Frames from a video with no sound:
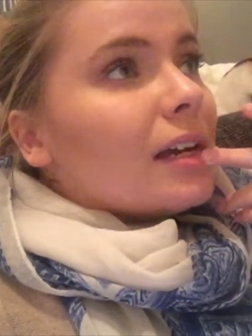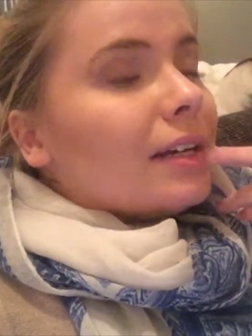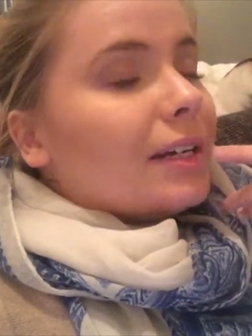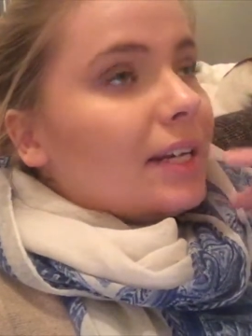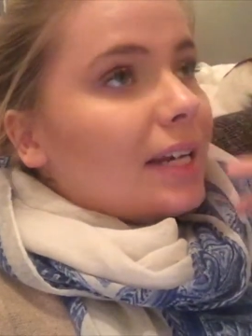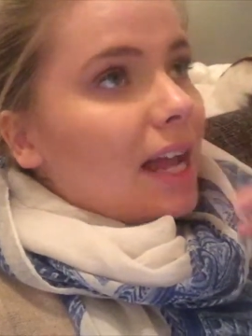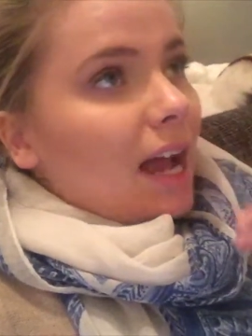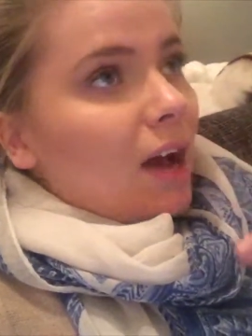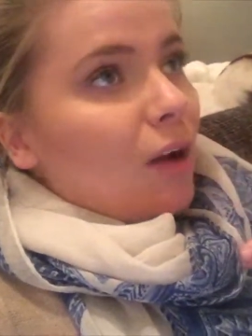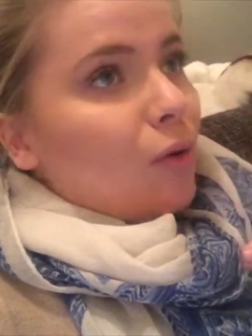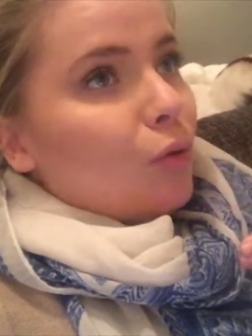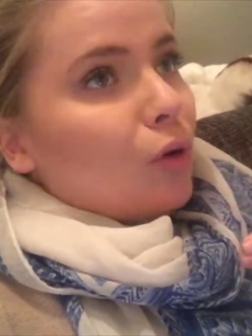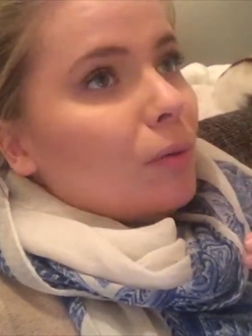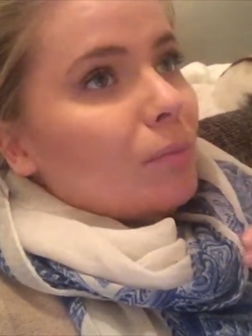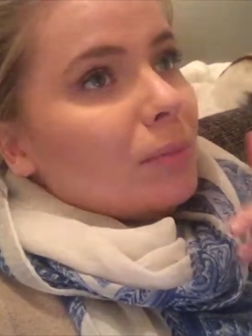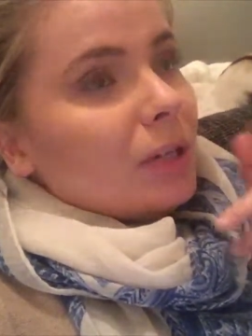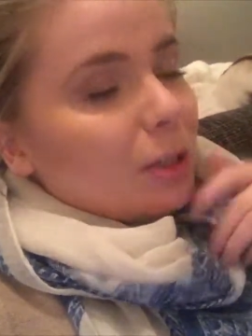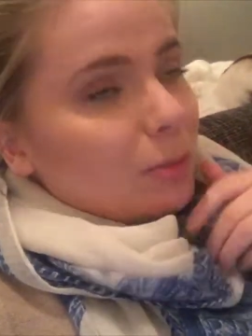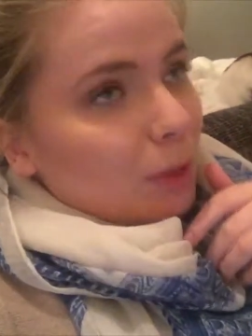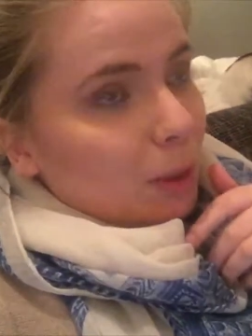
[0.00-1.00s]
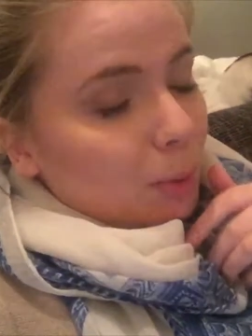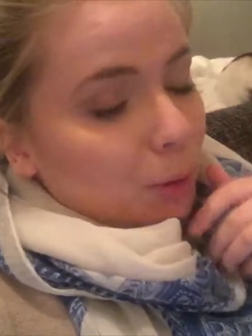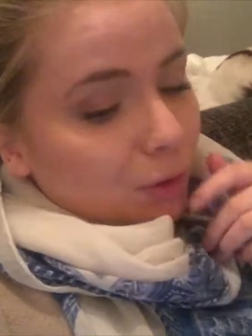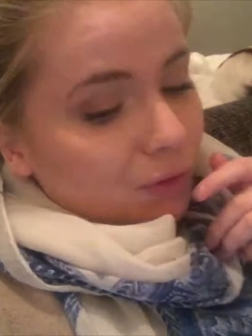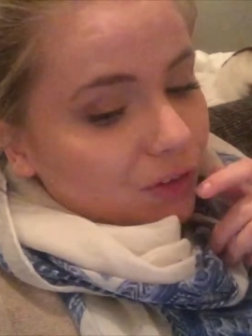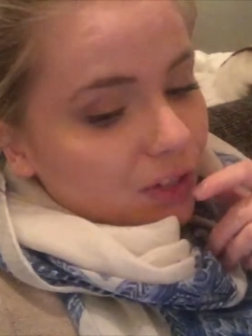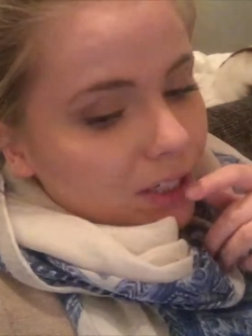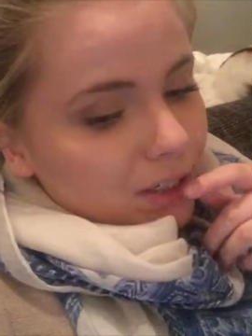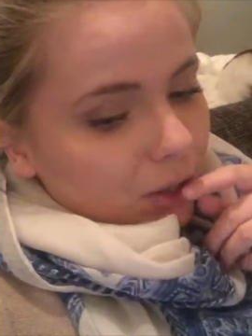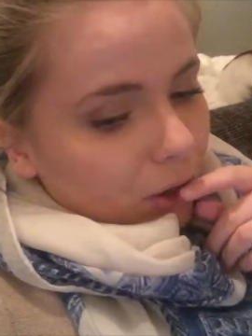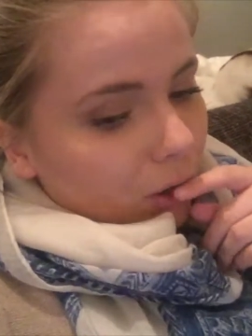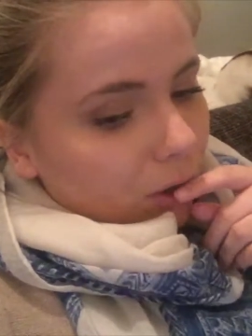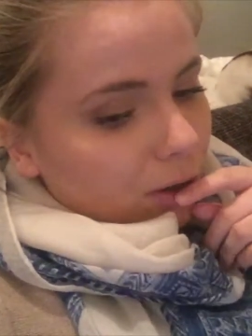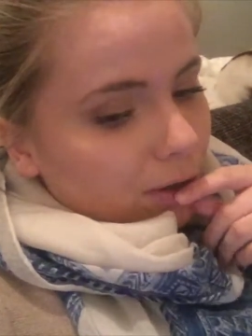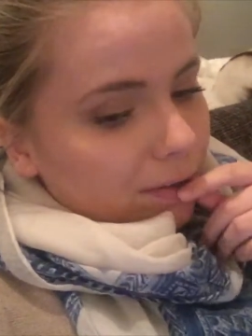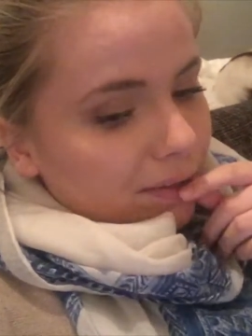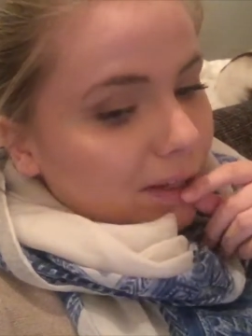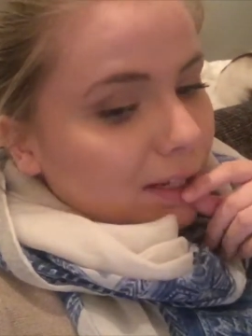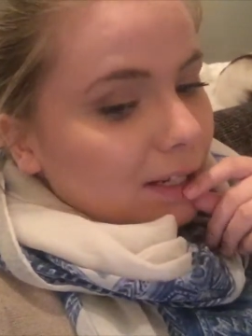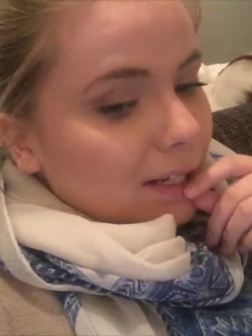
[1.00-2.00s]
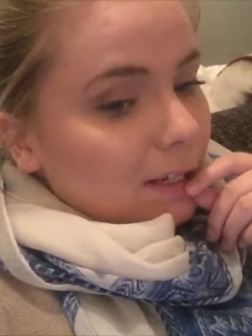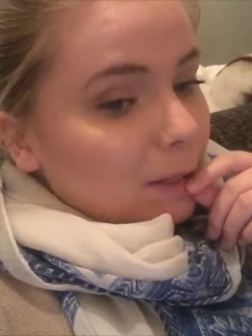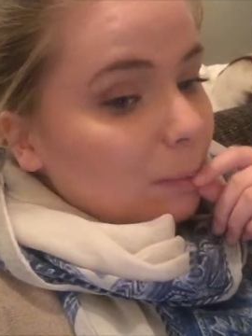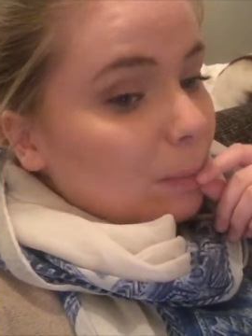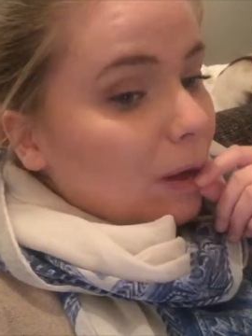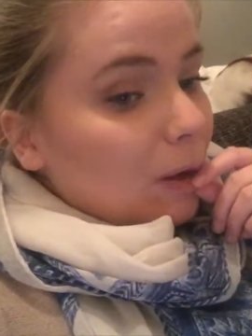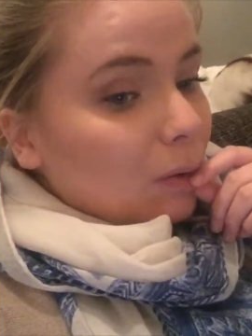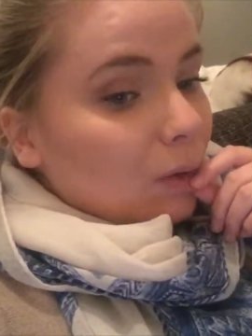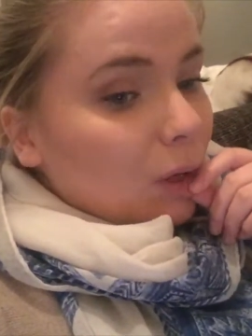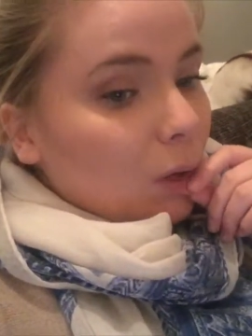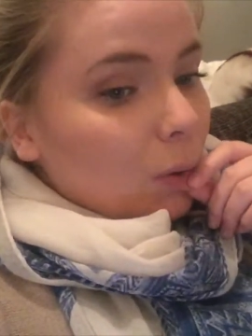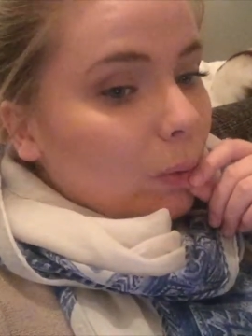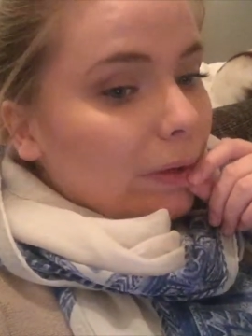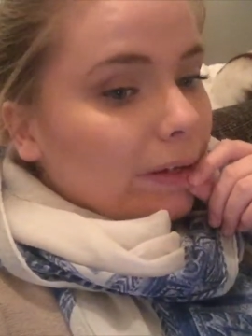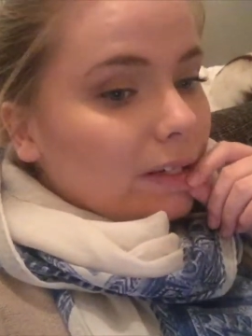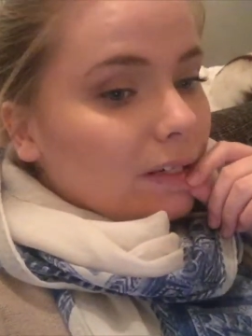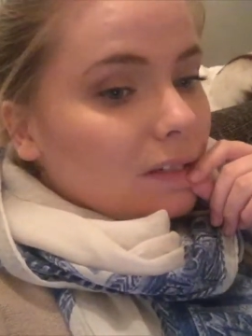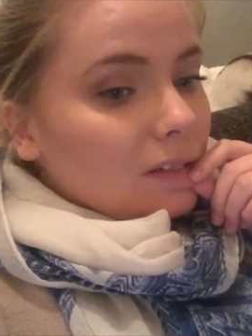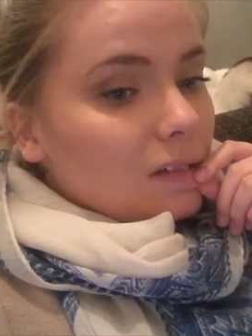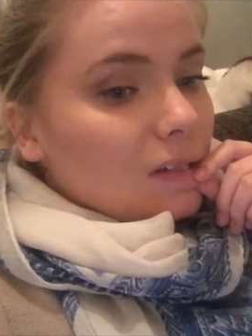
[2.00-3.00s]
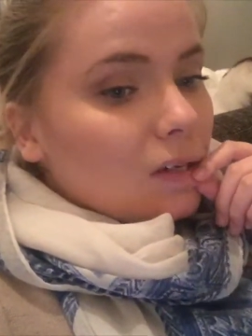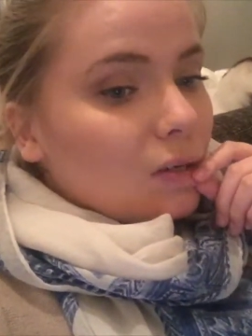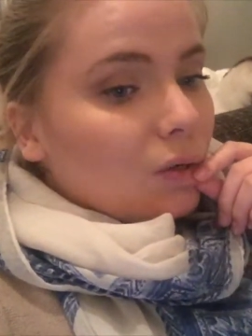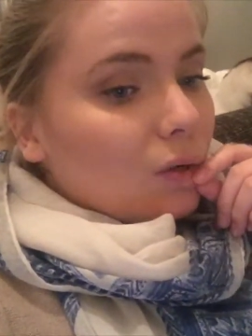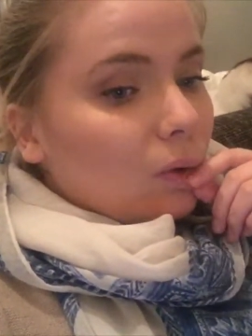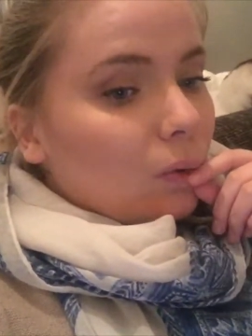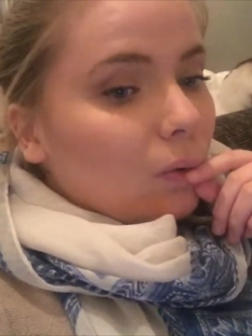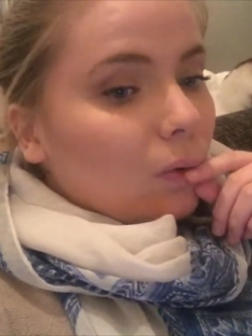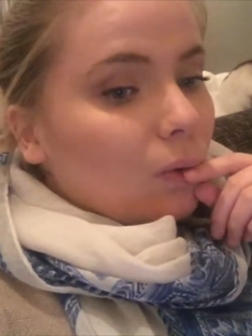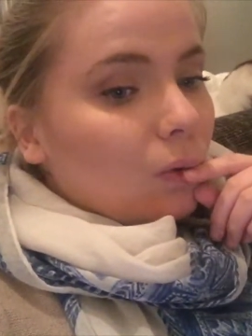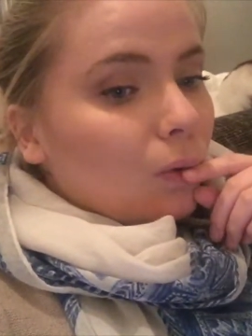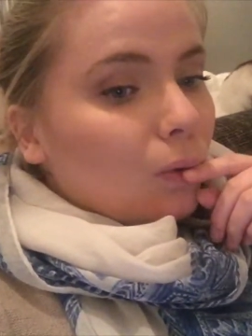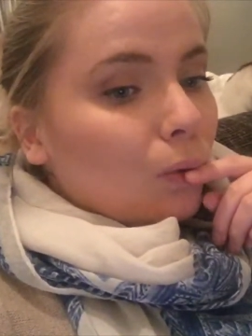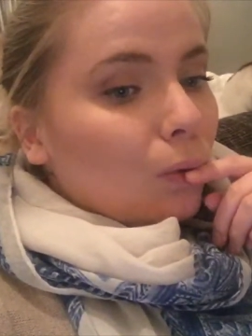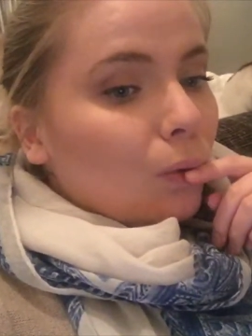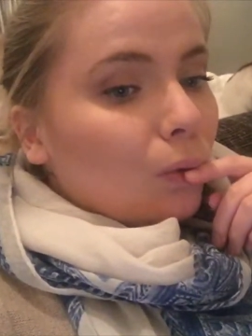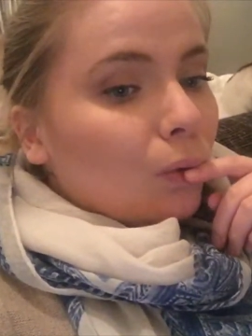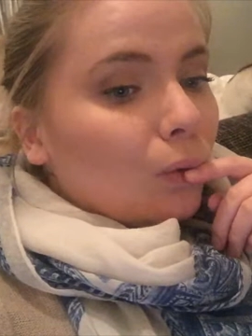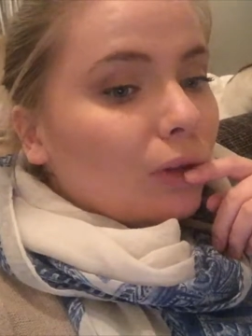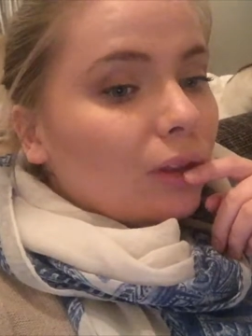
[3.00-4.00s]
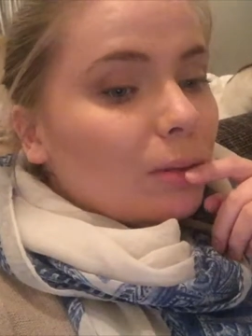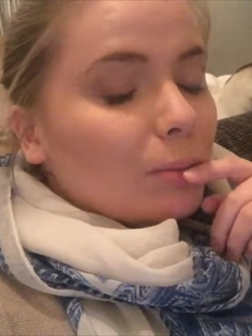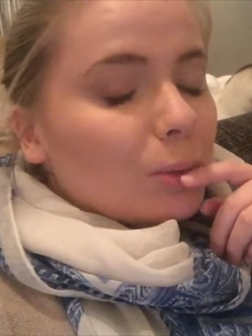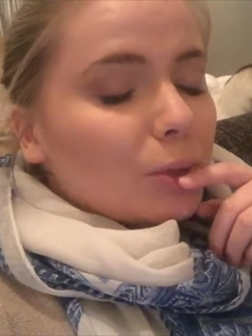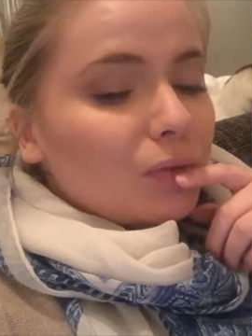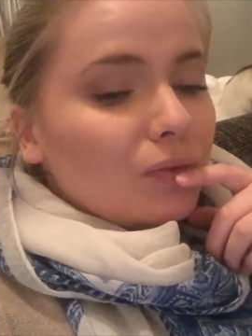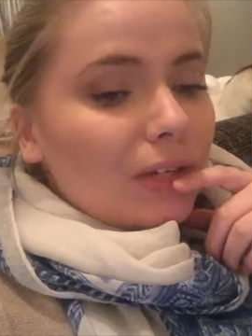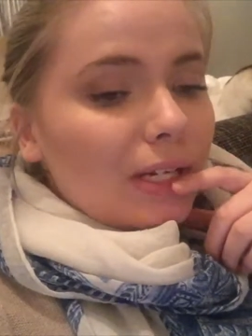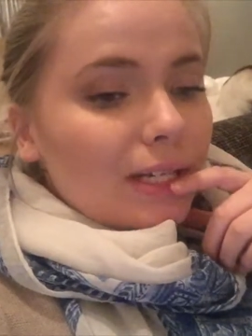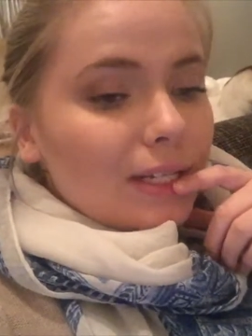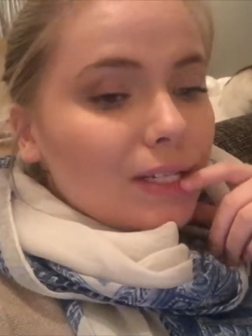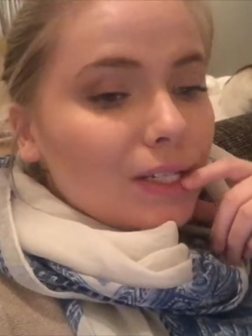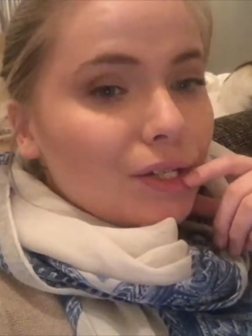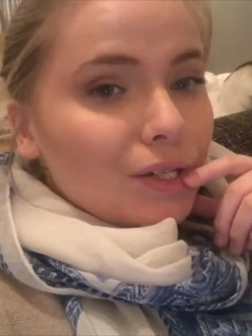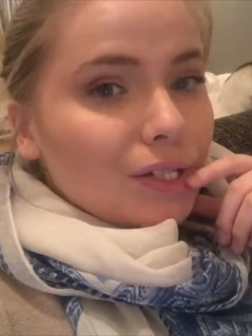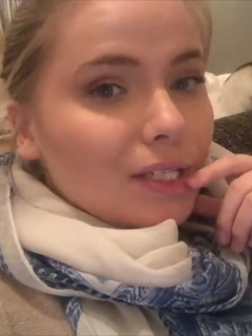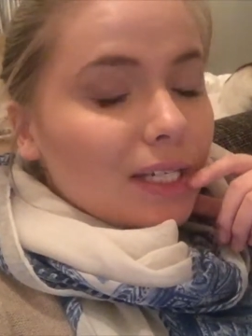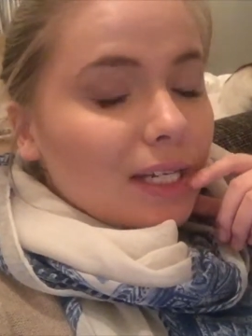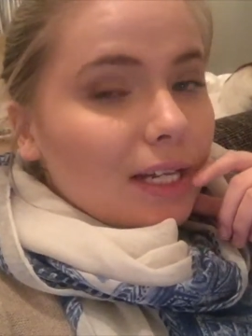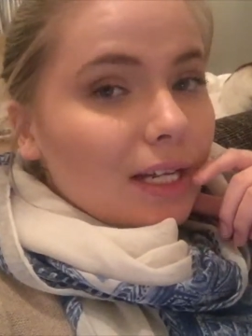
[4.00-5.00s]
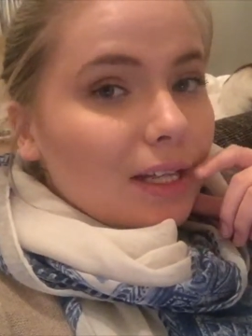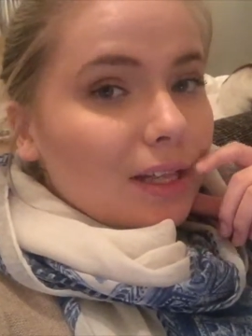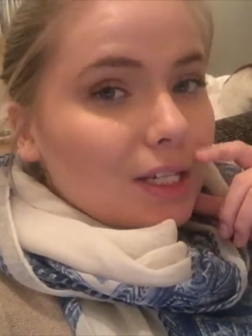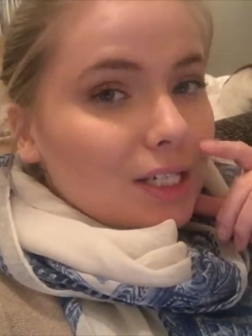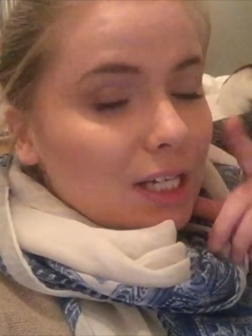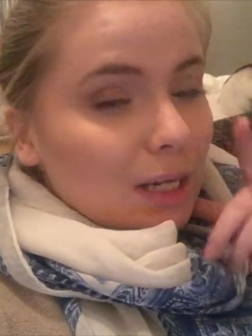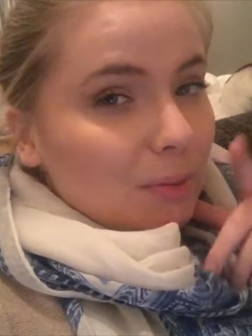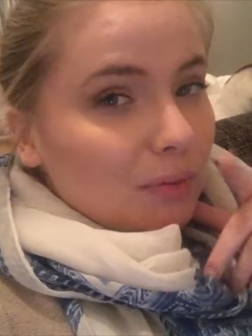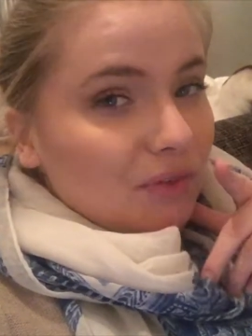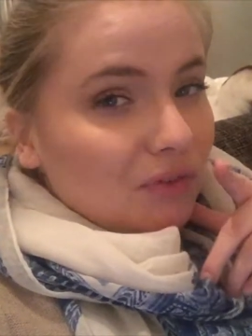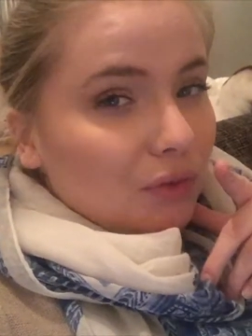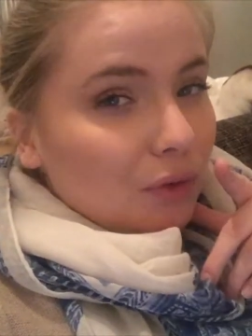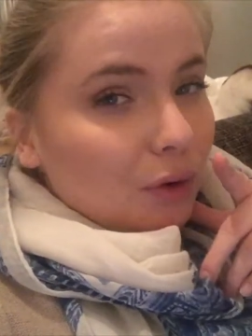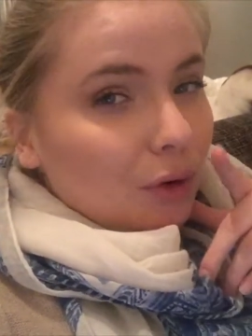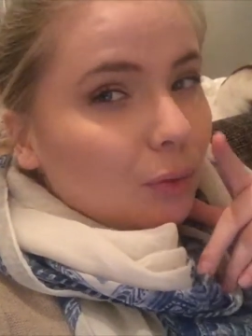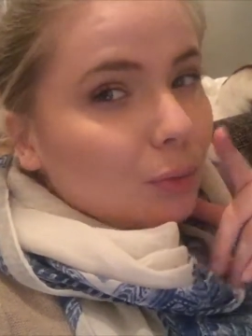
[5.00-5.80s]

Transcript: now me and my boyfriend are thinking about going to the movies to see The Day Before,